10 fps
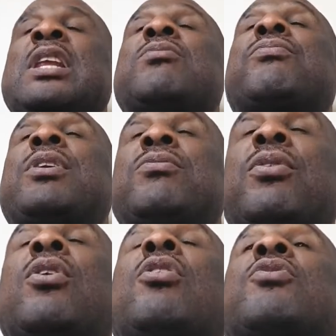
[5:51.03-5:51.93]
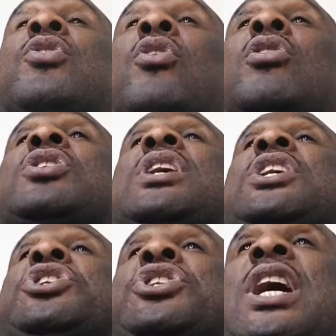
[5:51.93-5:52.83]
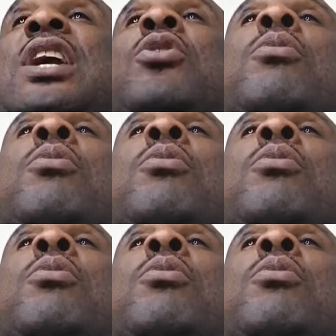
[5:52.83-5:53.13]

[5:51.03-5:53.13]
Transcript: The favor of God shall shine